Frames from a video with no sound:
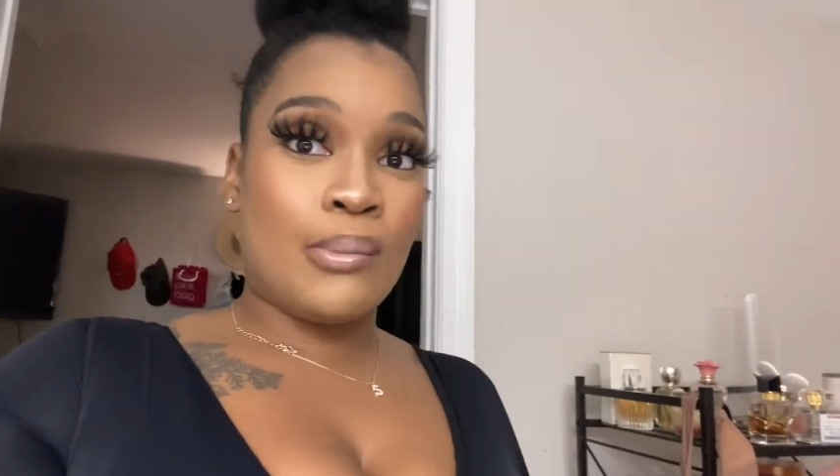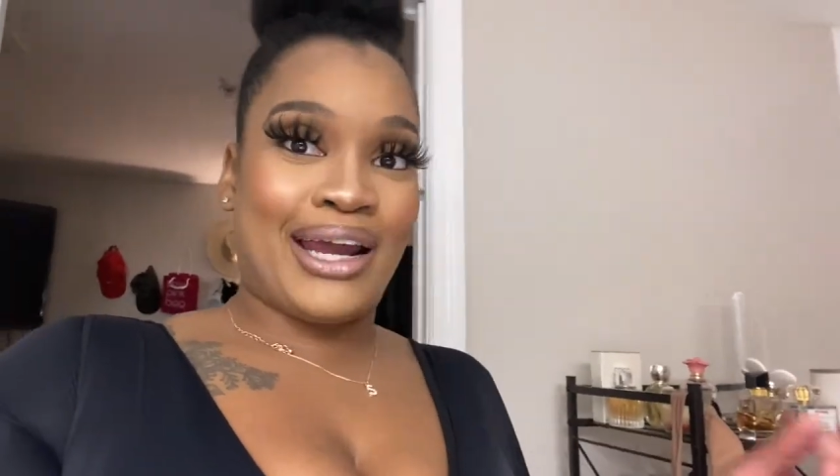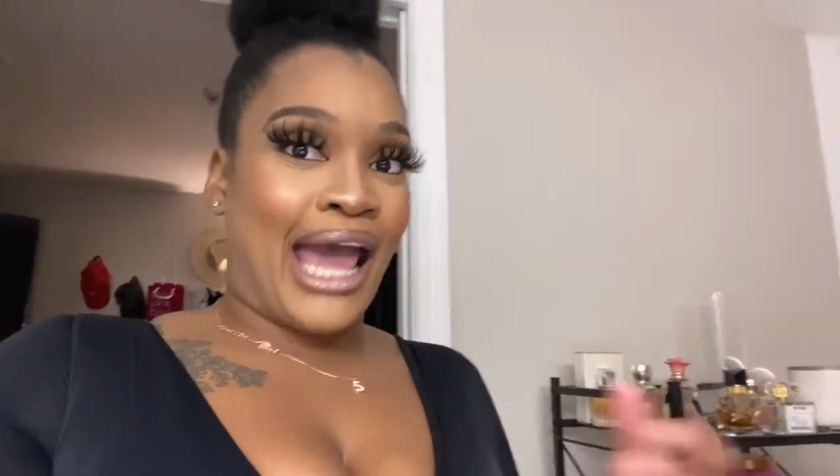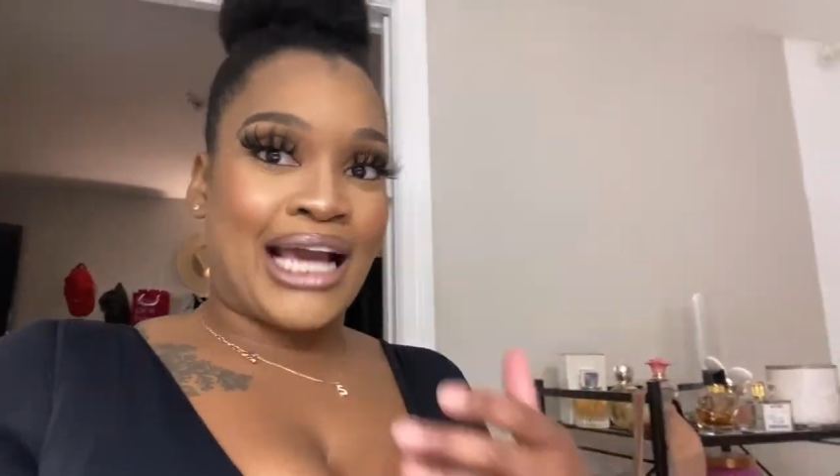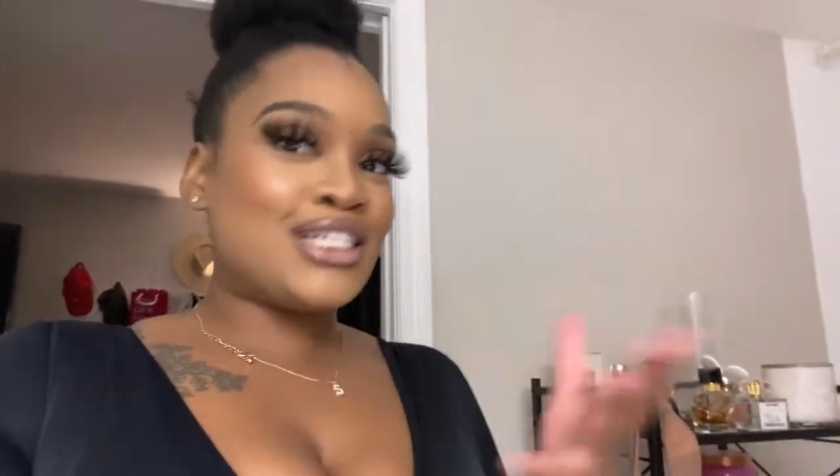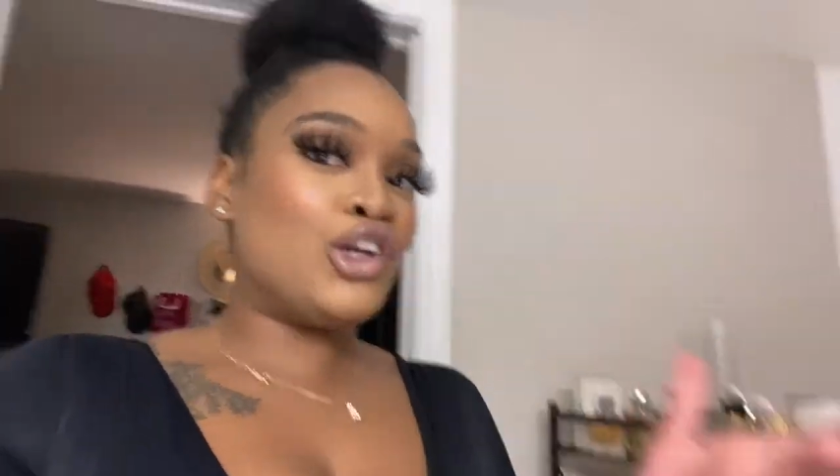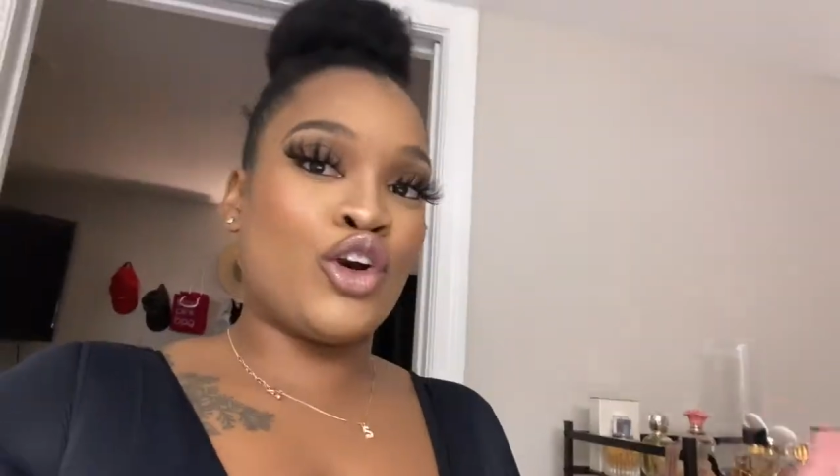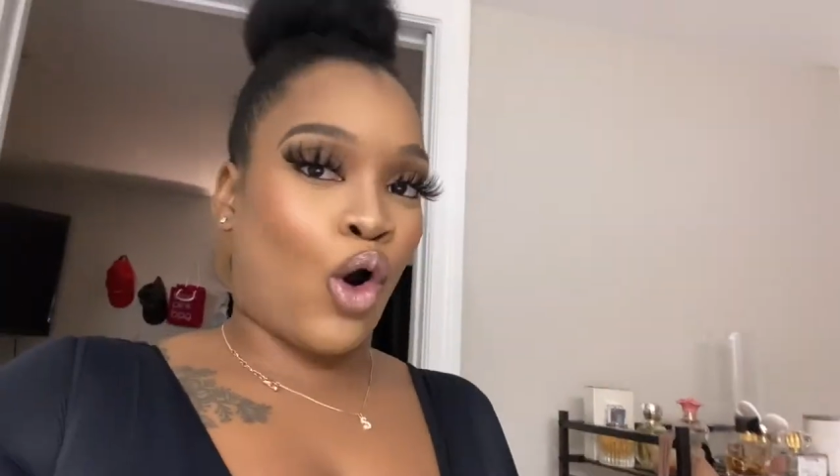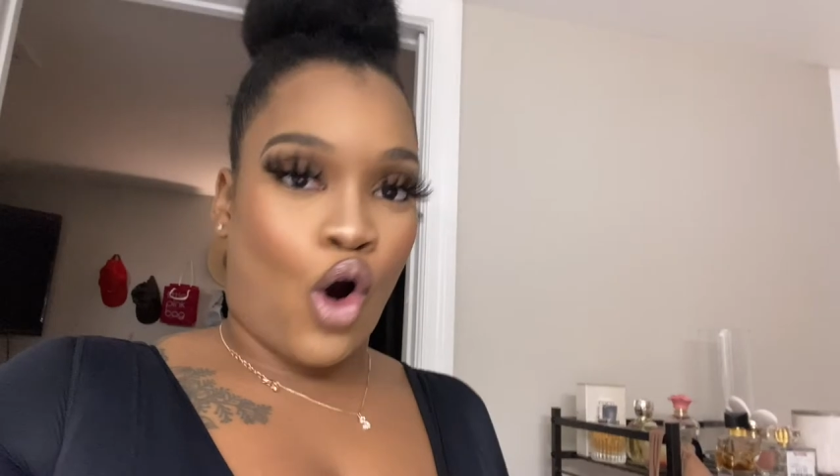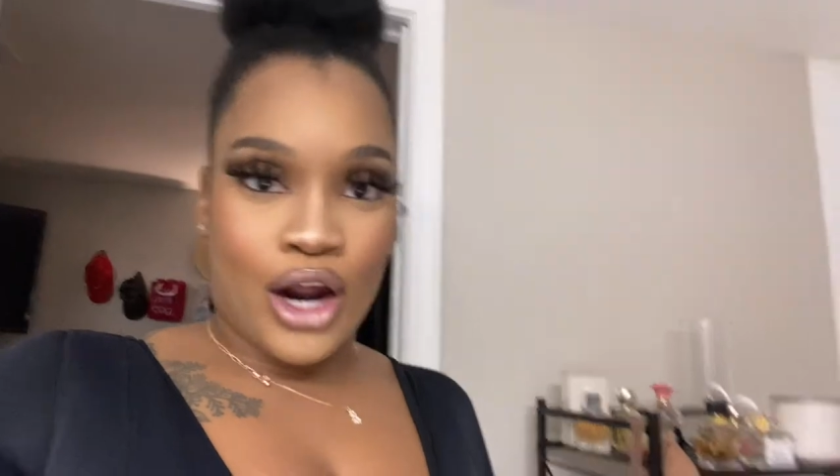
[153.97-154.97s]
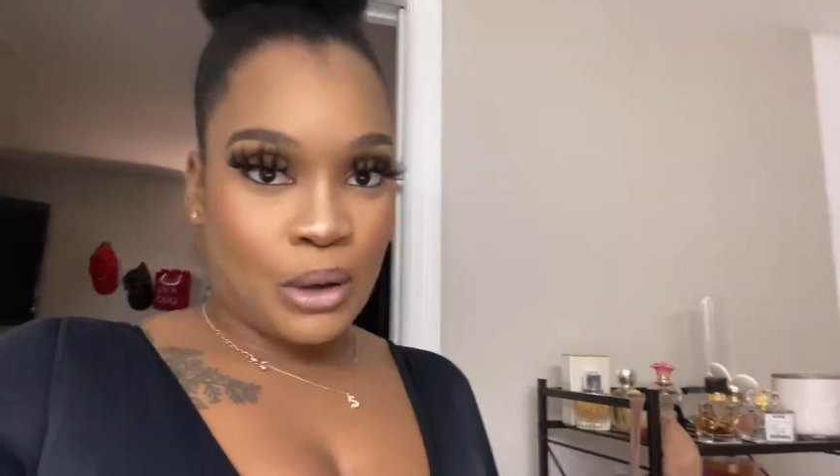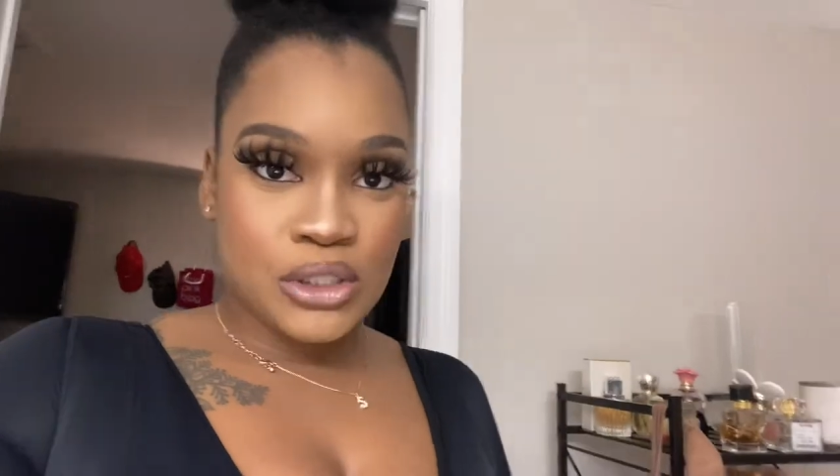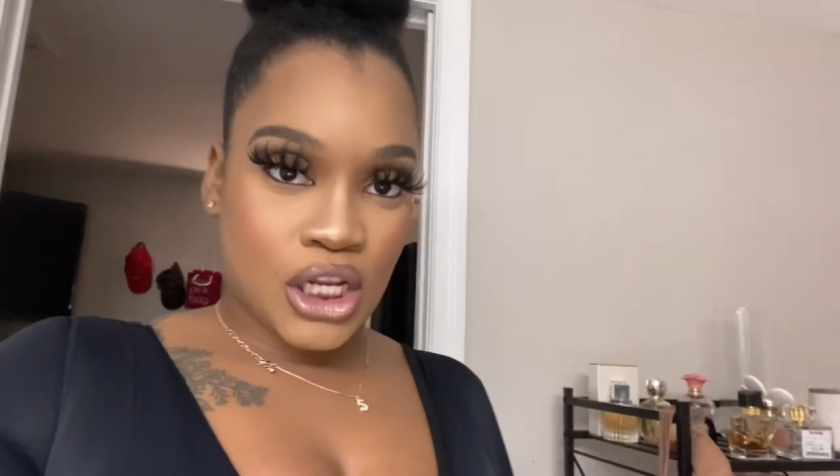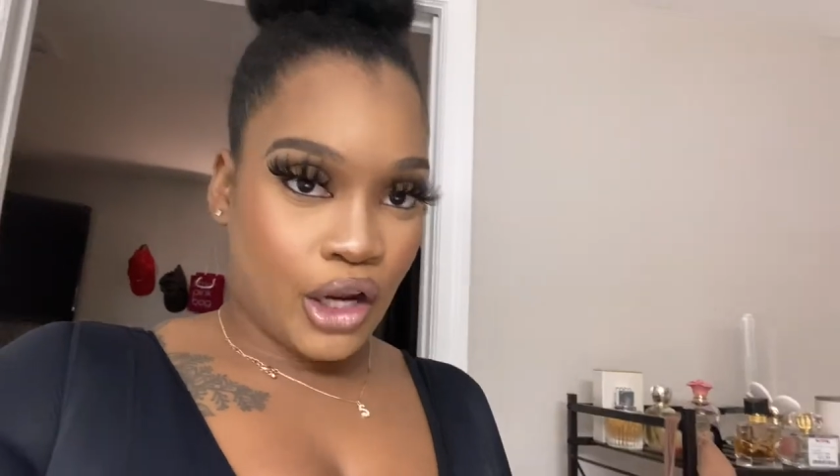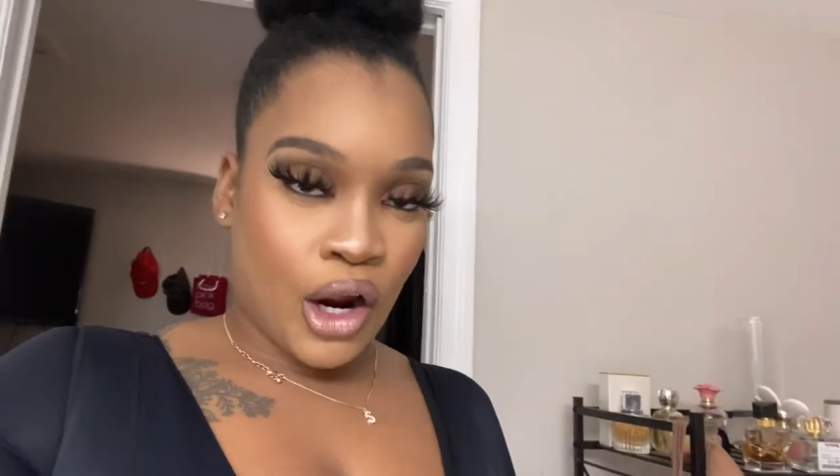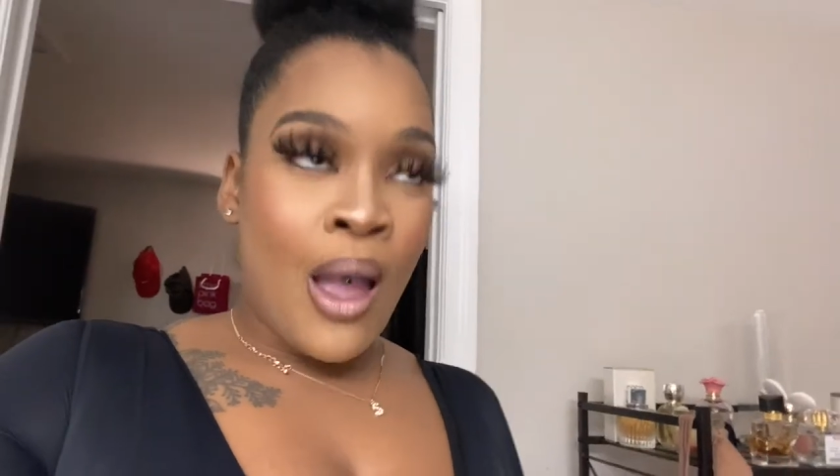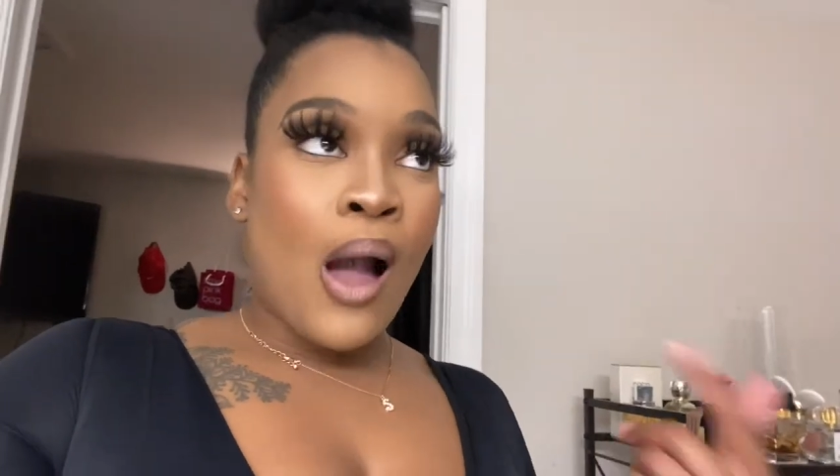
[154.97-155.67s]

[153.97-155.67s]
but that's literally all that was in there.